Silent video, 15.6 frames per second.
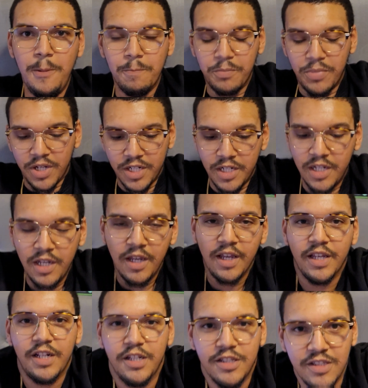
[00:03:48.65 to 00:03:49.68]
But
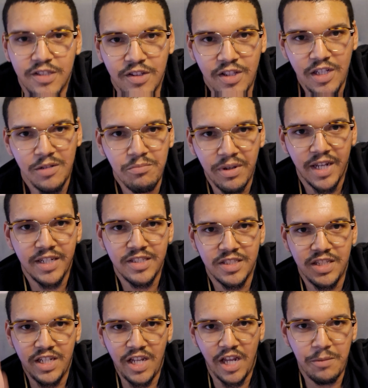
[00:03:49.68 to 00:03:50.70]
it is the
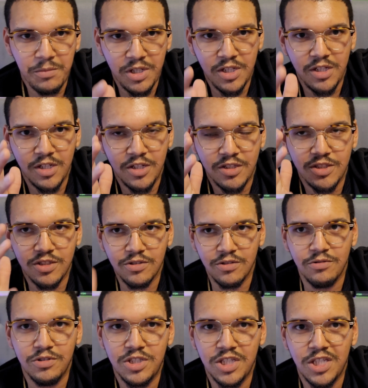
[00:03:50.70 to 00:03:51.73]
best gaming
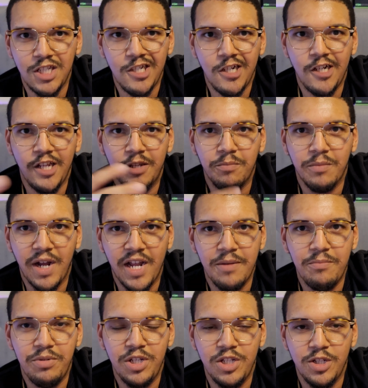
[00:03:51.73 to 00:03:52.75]
solution, in my
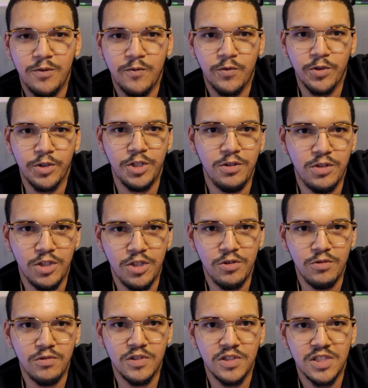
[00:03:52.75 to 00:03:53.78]
opinion, for you to
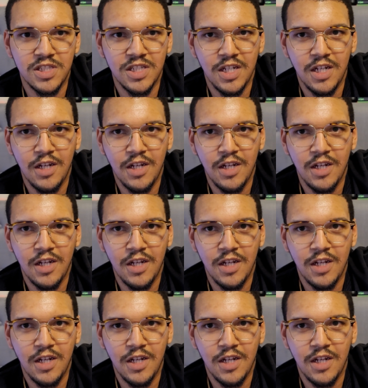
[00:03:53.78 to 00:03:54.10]
use,